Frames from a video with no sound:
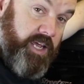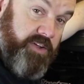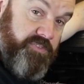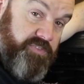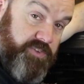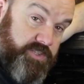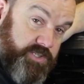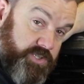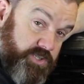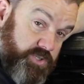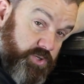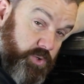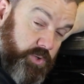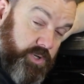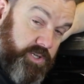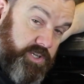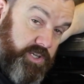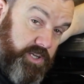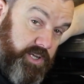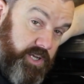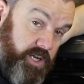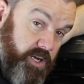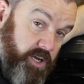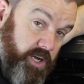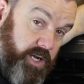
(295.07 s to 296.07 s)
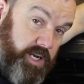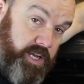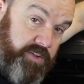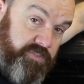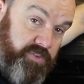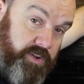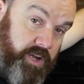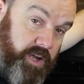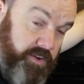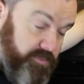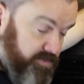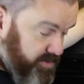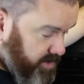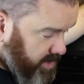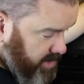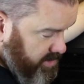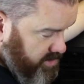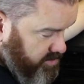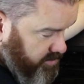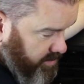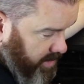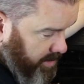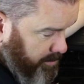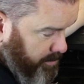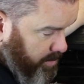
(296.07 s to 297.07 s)
If it's the sort of thing you like, if you're going for that
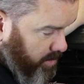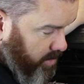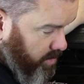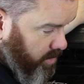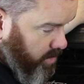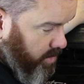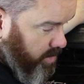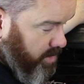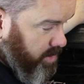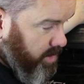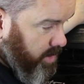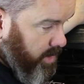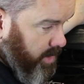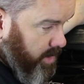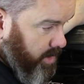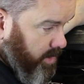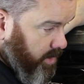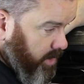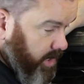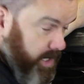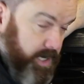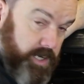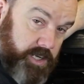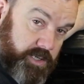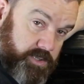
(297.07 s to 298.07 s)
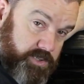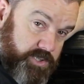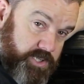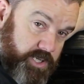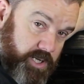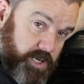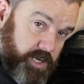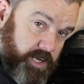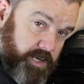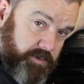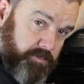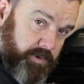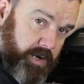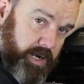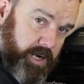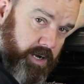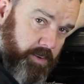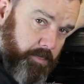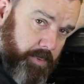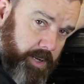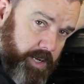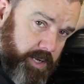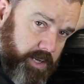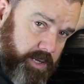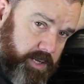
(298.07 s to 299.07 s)
scramble look, I can certainly
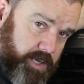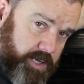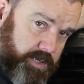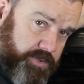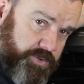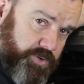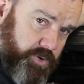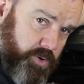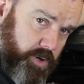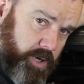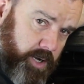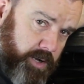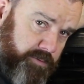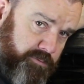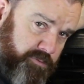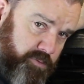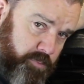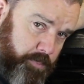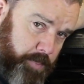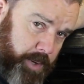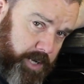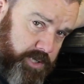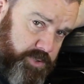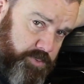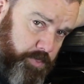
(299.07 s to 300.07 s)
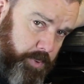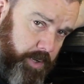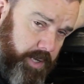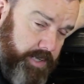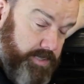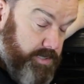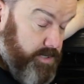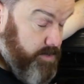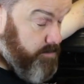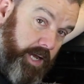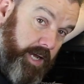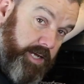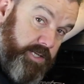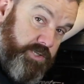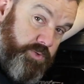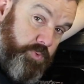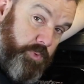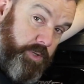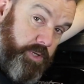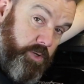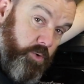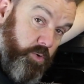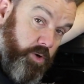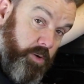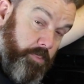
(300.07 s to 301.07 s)
recommend the Triumph bash plate. As
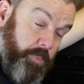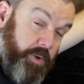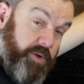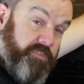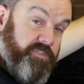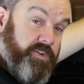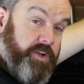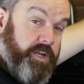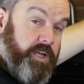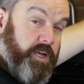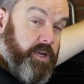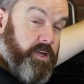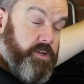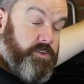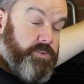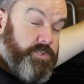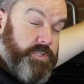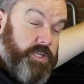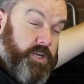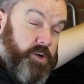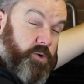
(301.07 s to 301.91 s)
with all of my videos,